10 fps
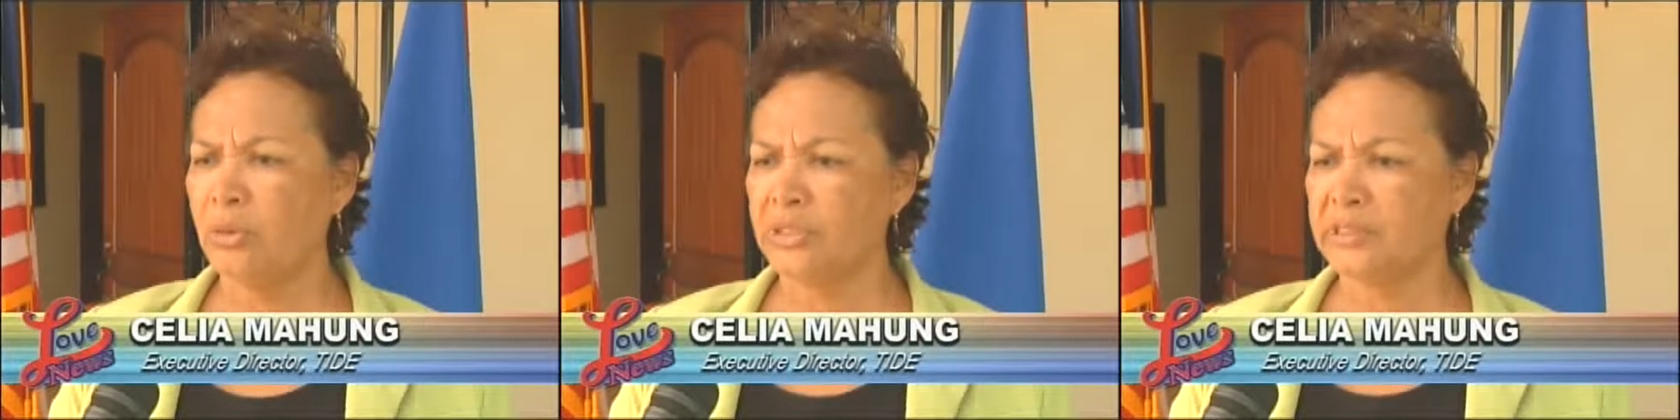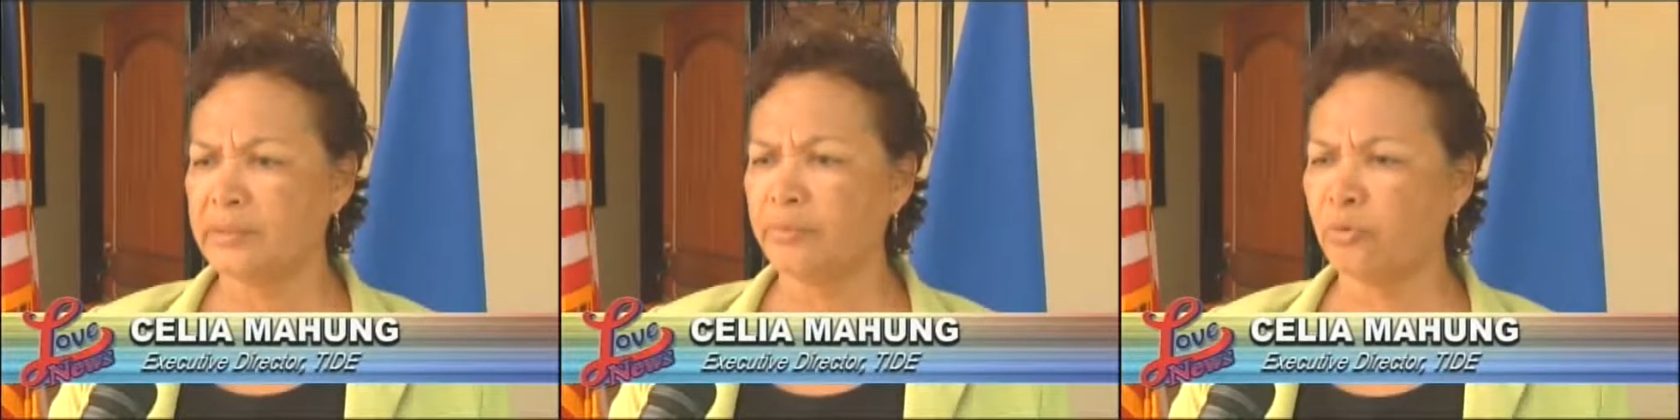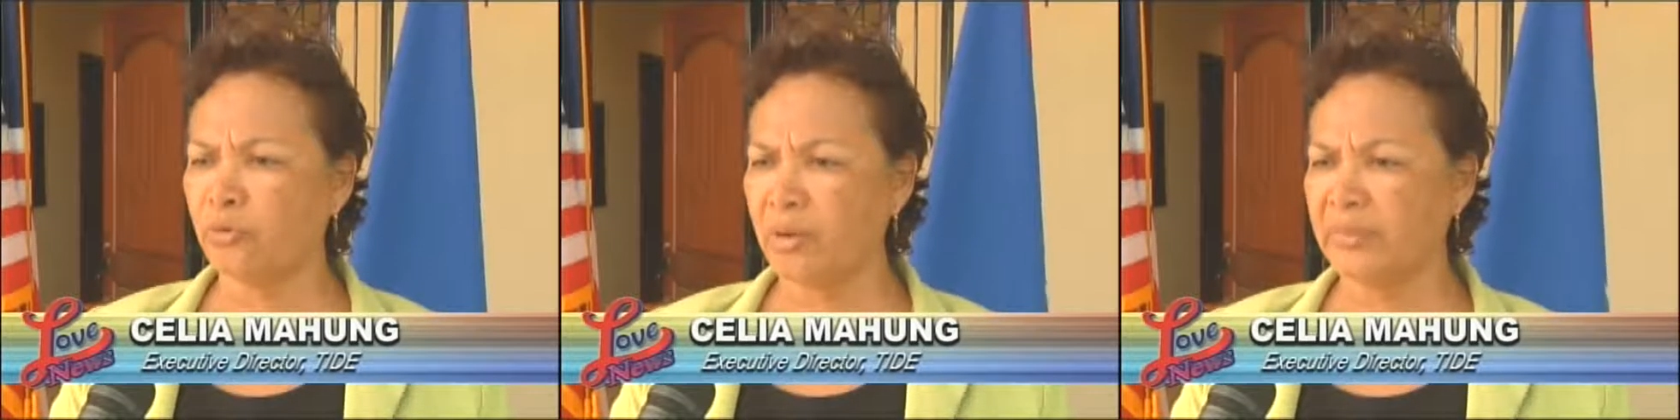which is a
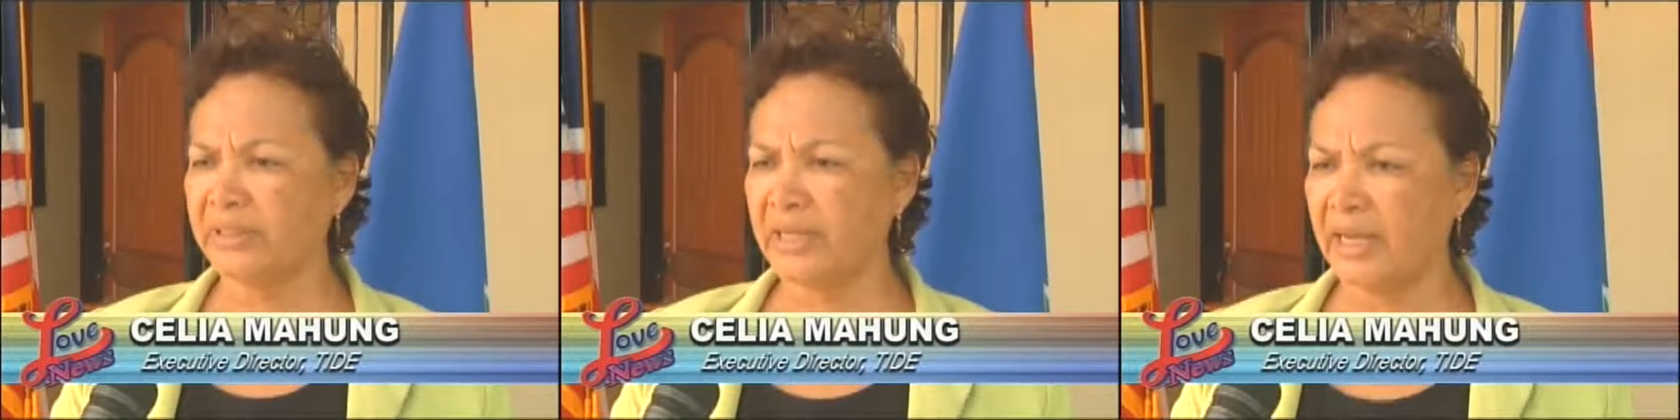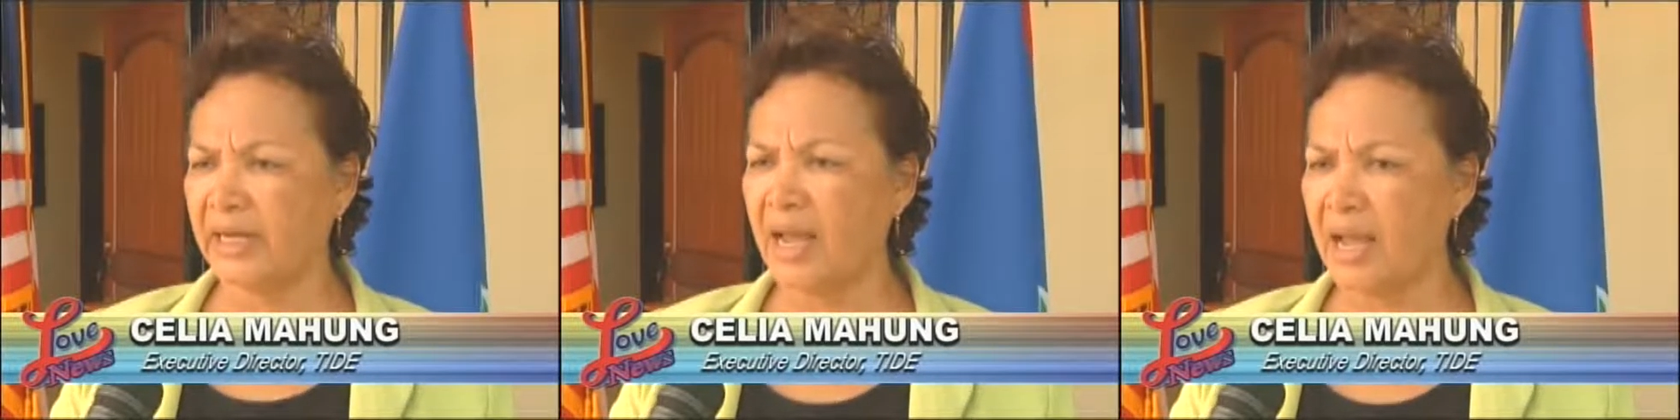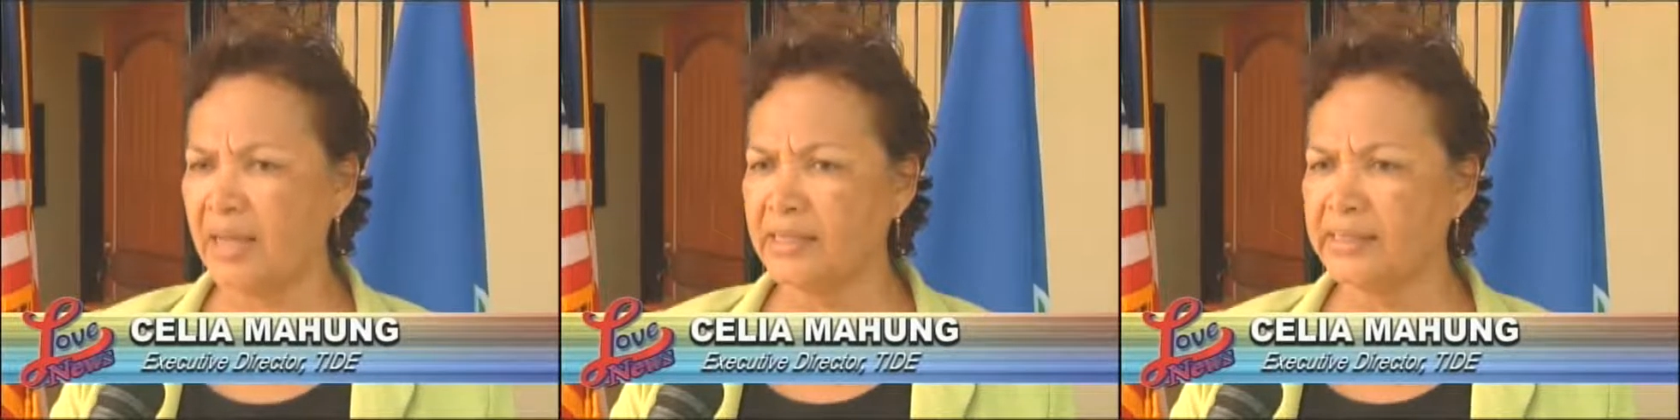program that TIDE
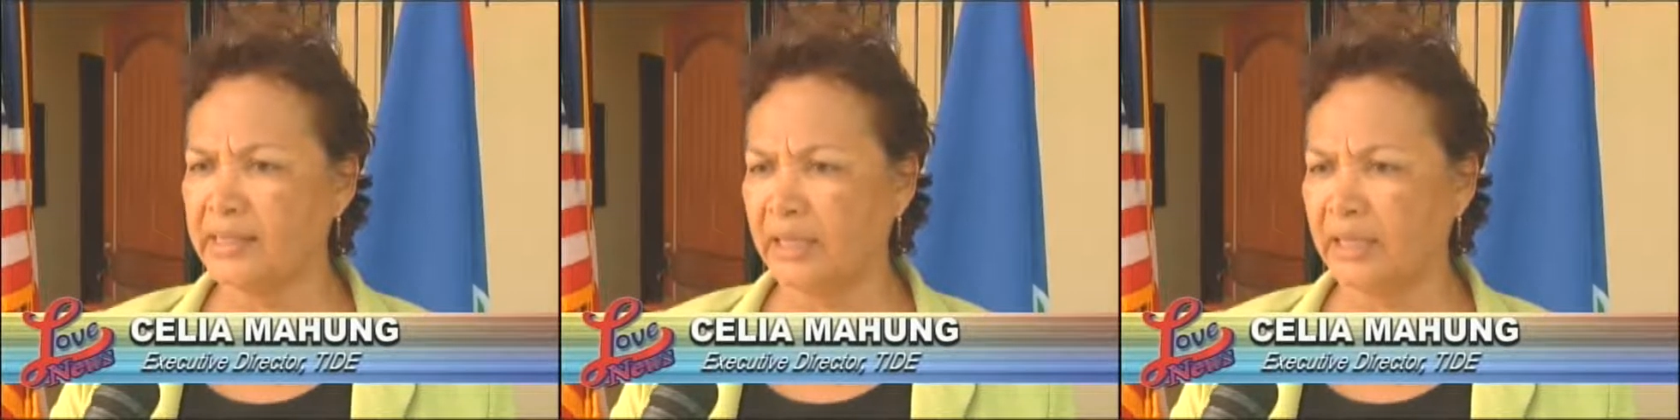has